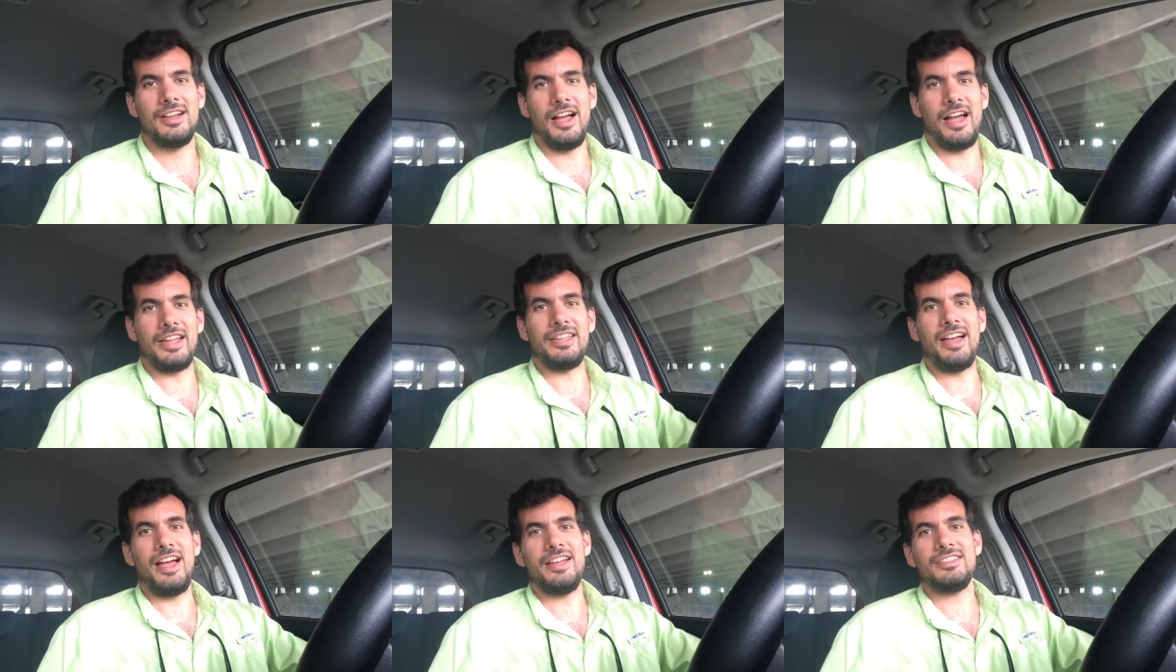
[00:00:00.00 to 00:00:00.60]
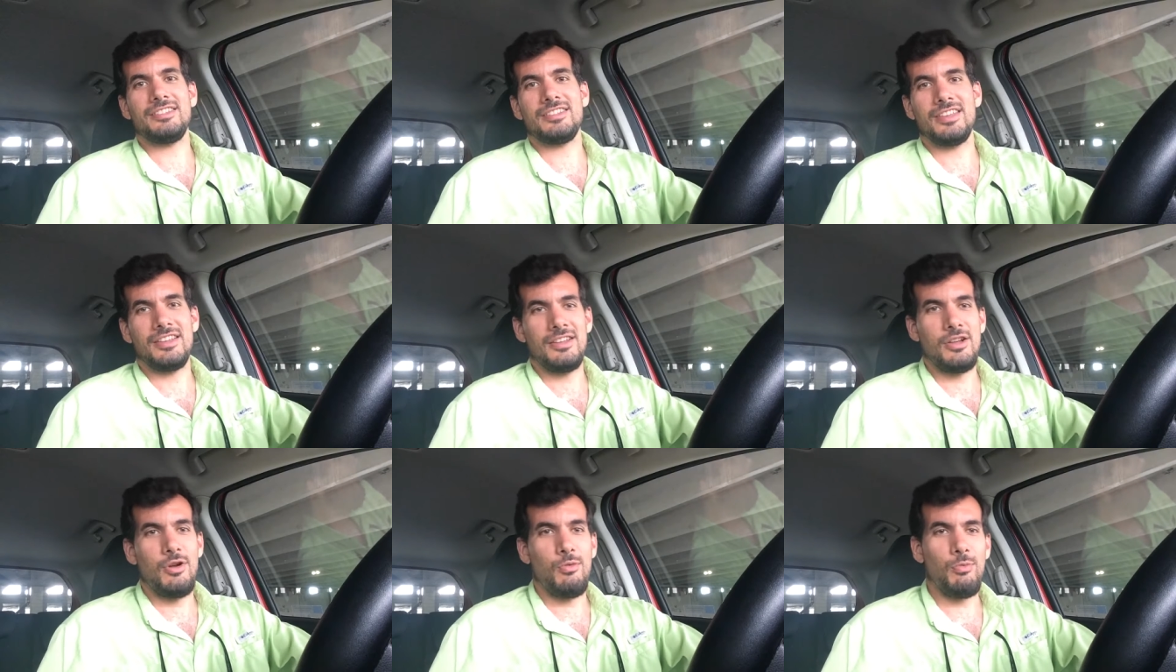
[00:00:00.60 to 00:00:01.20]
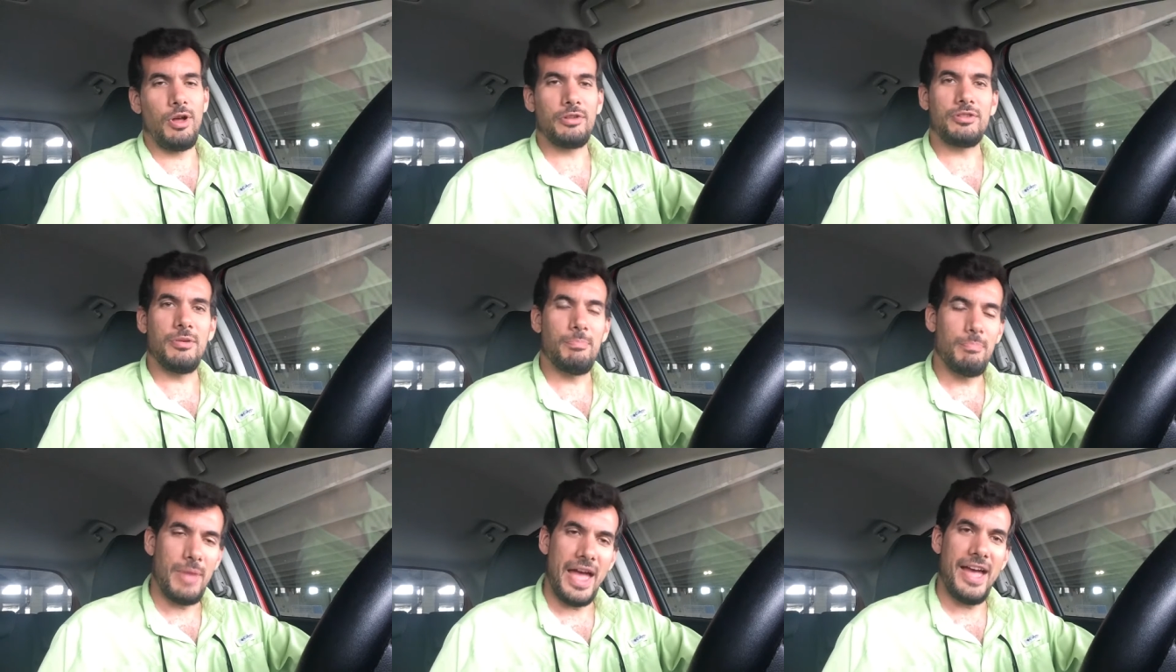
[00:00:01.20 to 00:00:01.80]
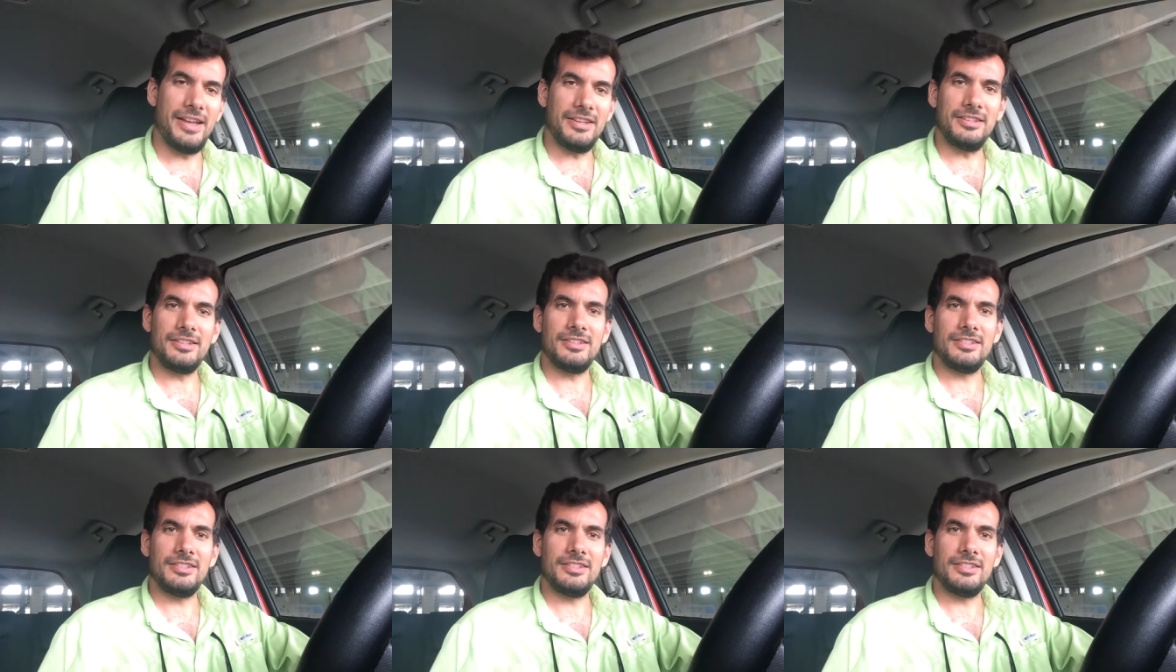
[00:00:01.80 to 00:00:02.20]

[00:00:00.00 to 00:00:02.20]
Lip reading: Hi guys, welcome back.